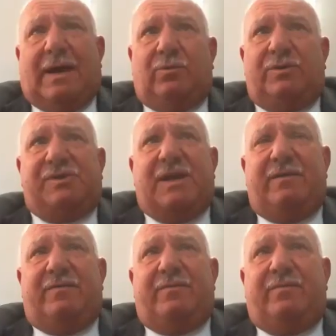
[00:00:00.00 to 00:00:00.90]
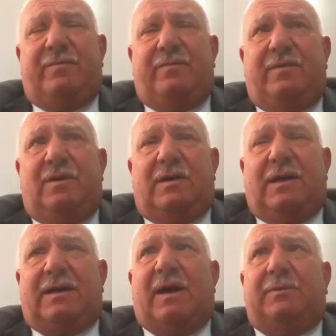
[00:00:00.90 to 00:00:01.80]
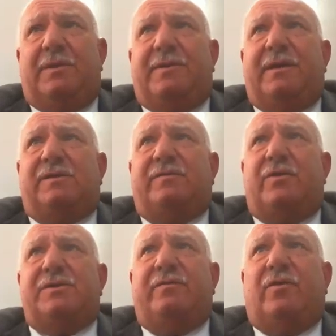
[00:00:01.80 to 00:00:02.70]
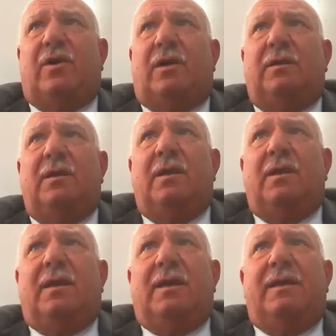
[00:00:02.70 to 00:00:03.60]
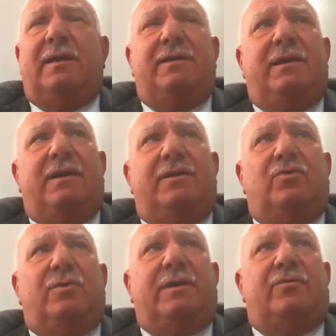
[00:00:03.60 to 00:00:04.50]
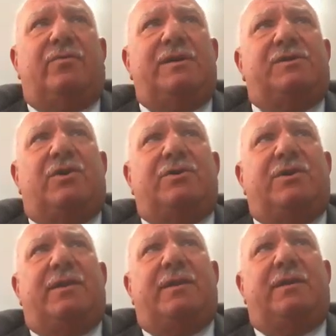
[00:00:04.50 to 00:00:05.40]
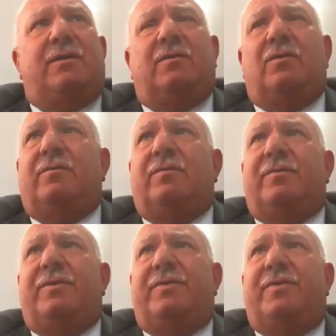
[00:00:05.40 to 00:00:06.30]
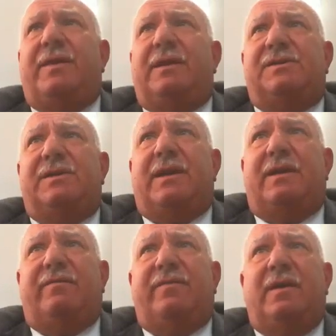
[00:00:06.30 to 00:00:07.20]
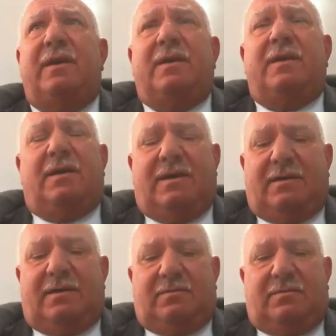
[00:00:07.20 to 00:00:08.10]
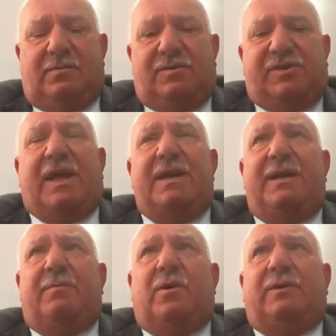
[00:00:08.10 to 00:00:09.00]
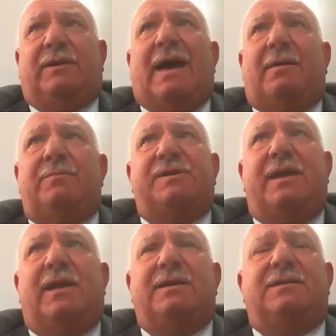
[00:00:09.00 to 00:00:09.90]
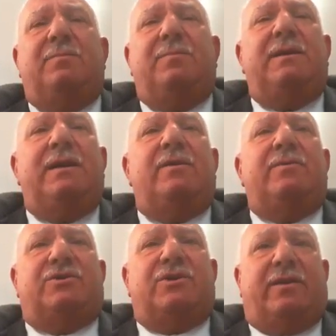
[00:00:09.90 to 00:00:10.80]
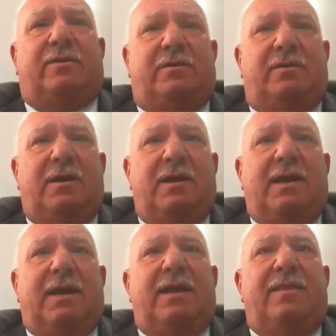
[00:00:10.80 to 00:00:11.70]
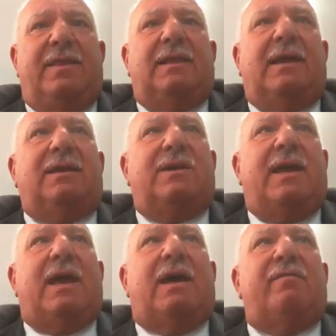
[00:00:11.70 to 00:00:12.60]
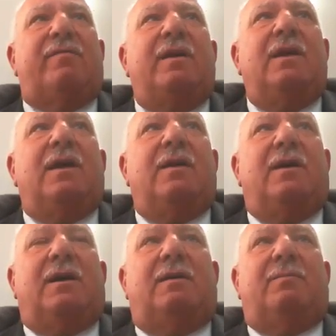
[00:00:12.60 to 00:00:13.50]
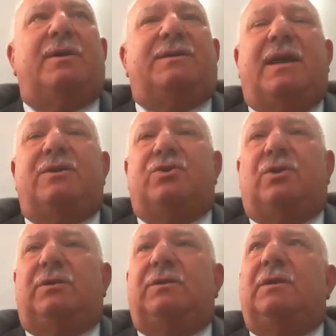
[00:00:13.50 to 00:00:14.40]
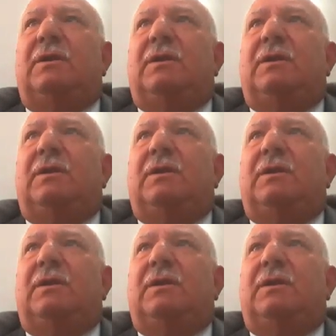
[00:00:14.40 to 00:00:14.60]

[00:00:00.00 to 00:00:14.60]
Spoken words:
I will say a couple of things. First of all, in doing the research and the things that I've studied about labs, they like to be near each other, and they like to have potential,